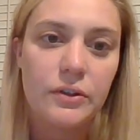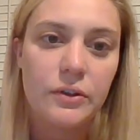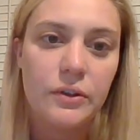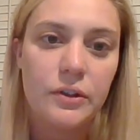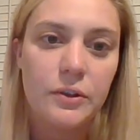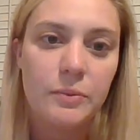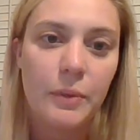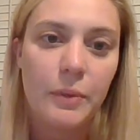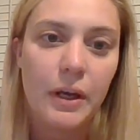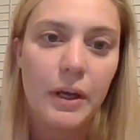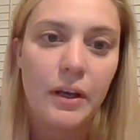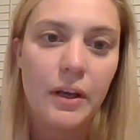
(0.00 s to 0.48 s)

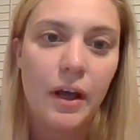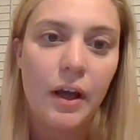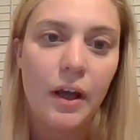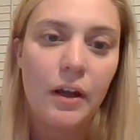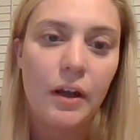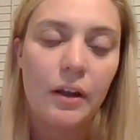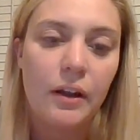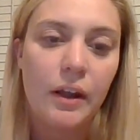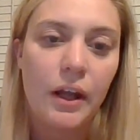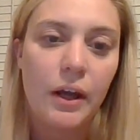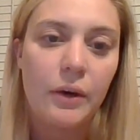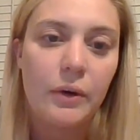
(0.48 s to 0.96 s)
students by
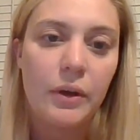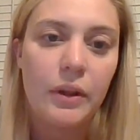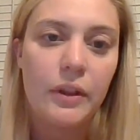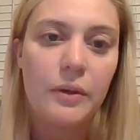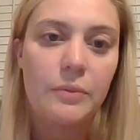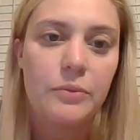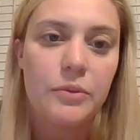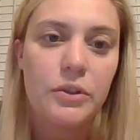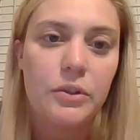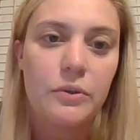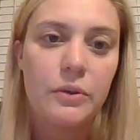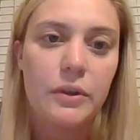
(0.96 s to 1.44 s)
not allowing
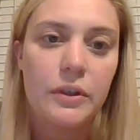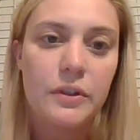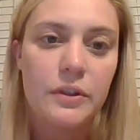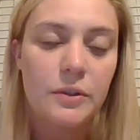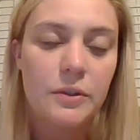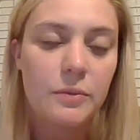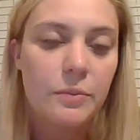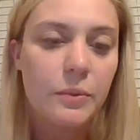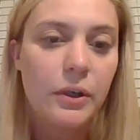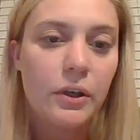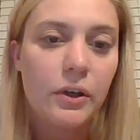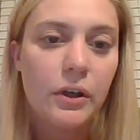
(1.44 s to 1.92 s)
them to
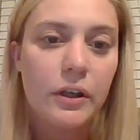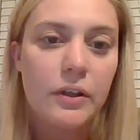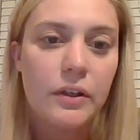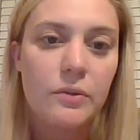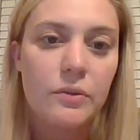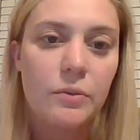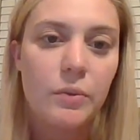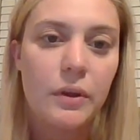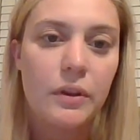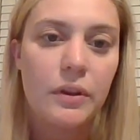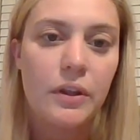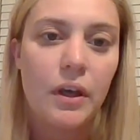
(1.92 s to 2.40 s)

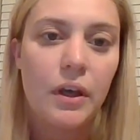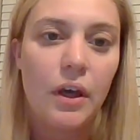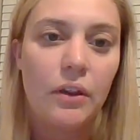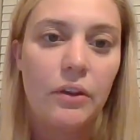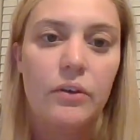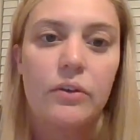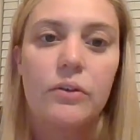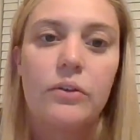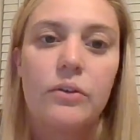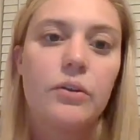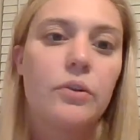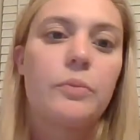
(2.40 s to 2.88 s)
experience what the
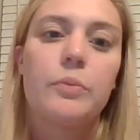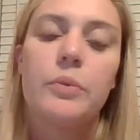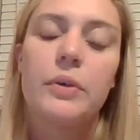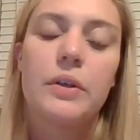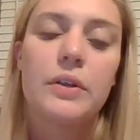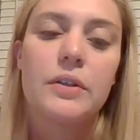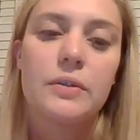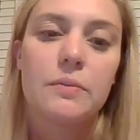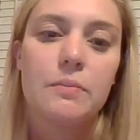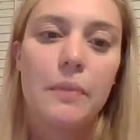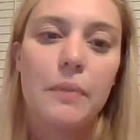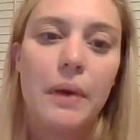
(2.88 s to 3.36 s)
other
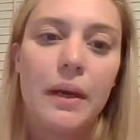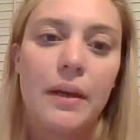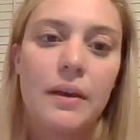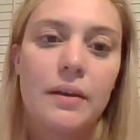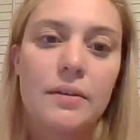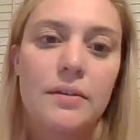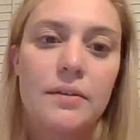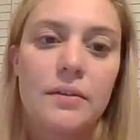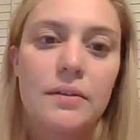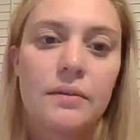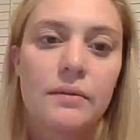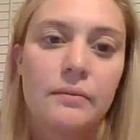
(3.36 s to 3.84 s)
groupings
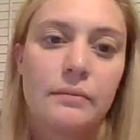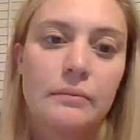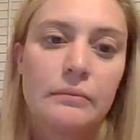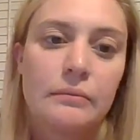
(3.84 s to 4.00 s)
might